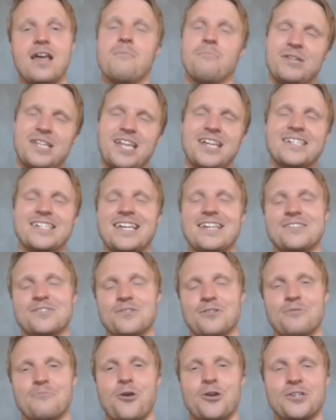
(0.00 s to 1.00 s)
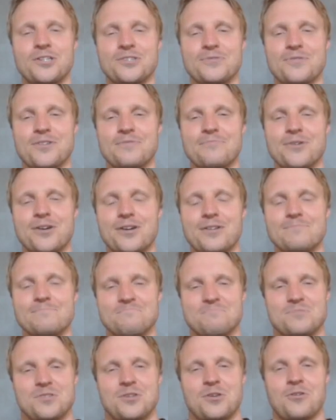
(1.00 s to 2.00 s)
Potentially Solly March as well, but
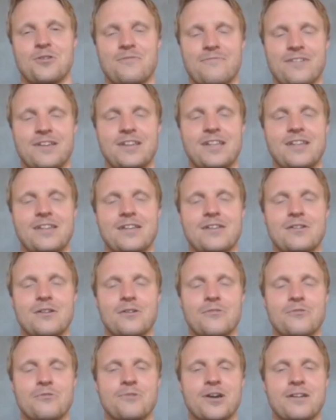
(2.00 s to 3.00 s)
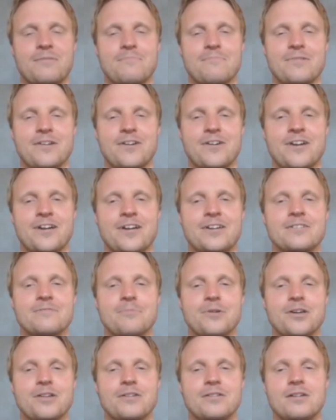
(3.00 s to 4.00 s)
it couldn't fit in another Brighton player here. But